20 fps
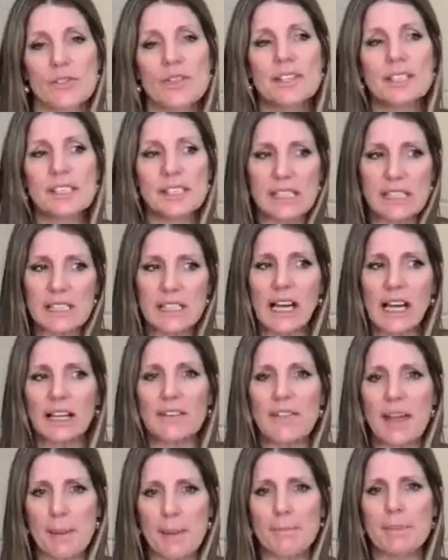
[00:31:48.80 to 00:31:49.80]
this is kind of
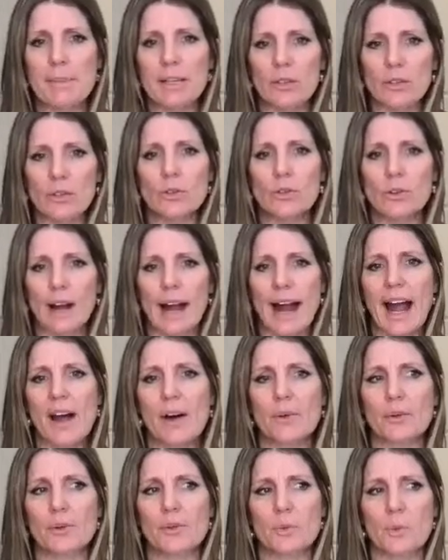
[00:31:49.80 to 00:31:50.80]
that middle
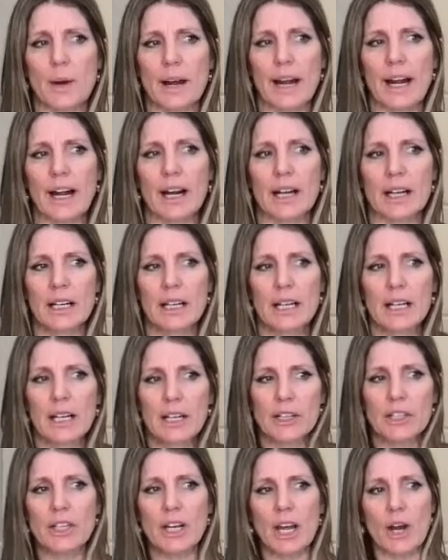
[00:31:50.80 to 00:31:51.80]
ground where,
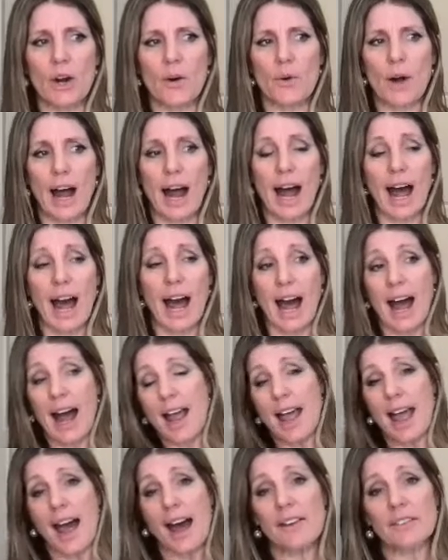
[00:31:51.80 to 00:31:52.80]
I
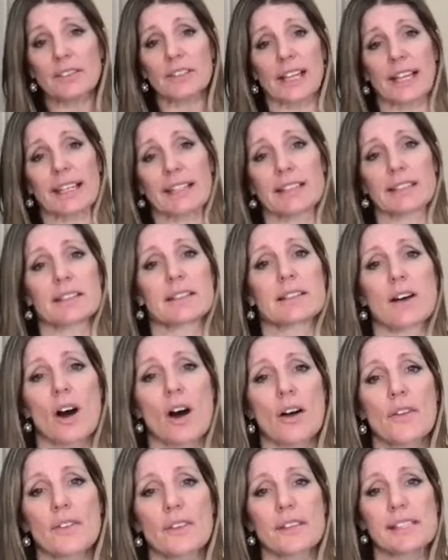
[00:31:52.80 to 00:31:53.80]
have landed
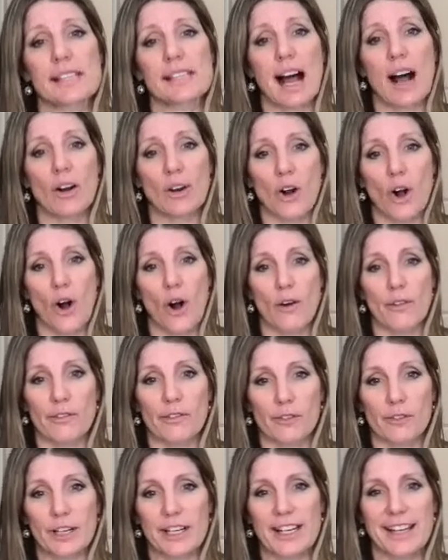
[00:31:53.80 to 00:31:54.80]
on this alcohol
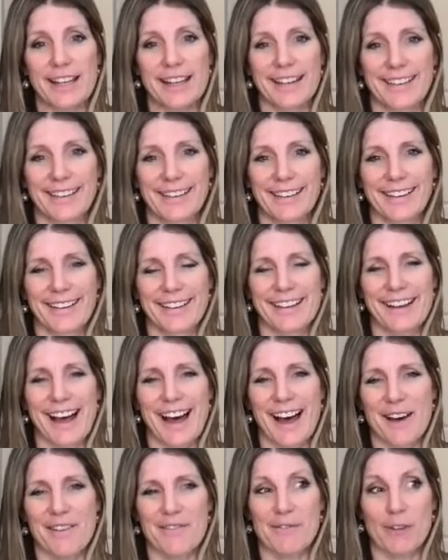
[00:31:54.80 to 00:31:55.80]
free
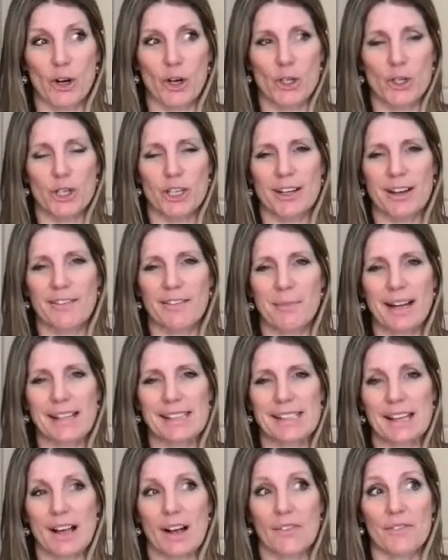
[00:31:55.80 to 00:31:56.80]
version of
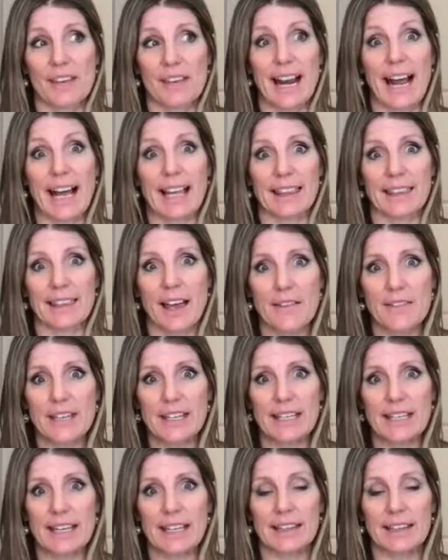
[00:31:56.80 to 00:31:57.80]
myself and I love
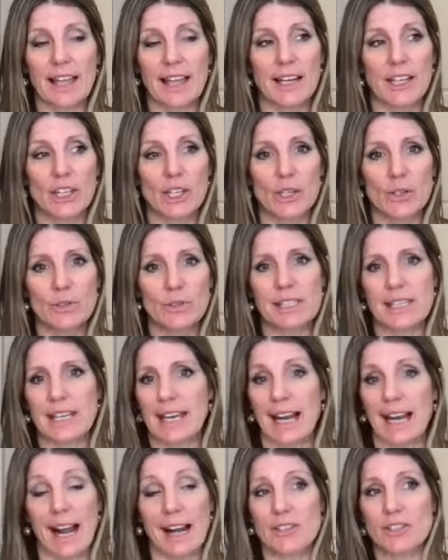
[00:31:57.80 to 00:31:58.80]
it. And like you
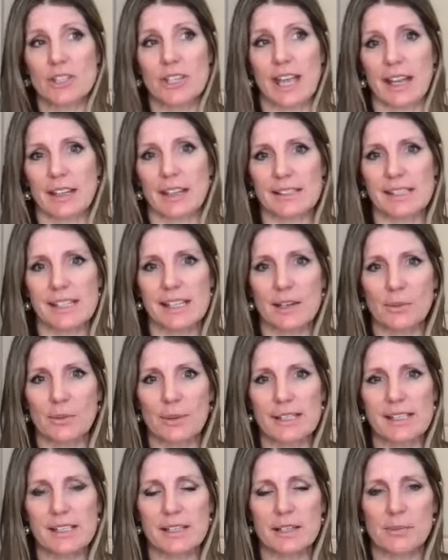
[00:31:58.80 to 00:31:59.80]
said, I just can't see a
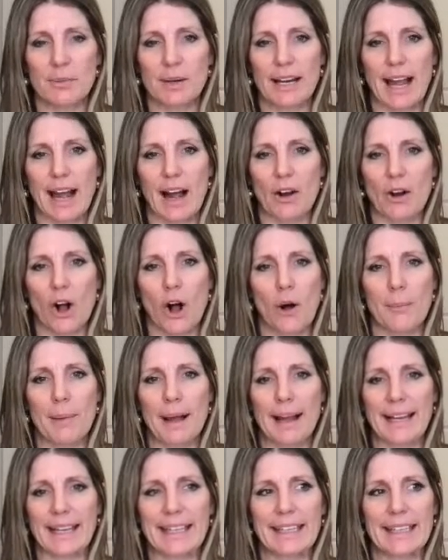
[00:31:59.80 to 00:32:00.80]
reason to bring alcohol
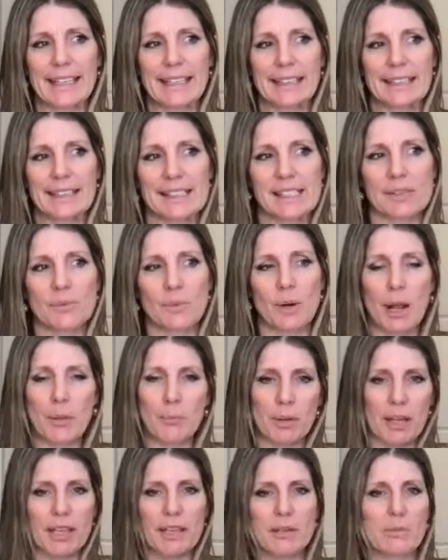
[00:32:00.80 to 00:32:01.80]
back in. Because when I
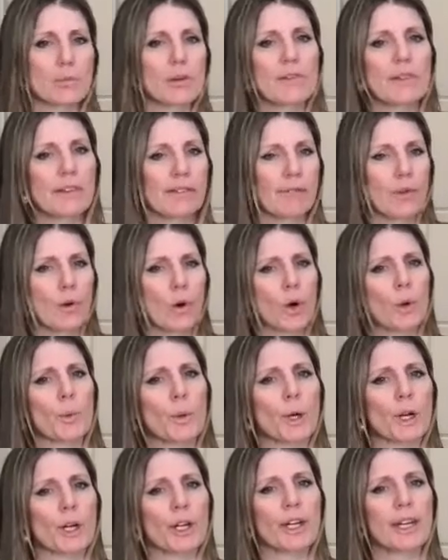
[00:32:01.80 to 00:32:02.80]
play the movie
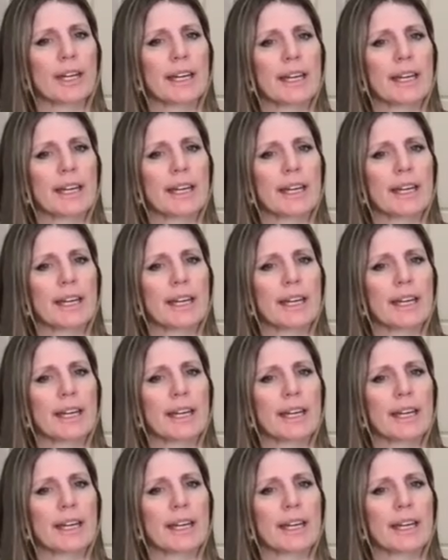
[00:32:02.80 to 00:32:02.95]
forward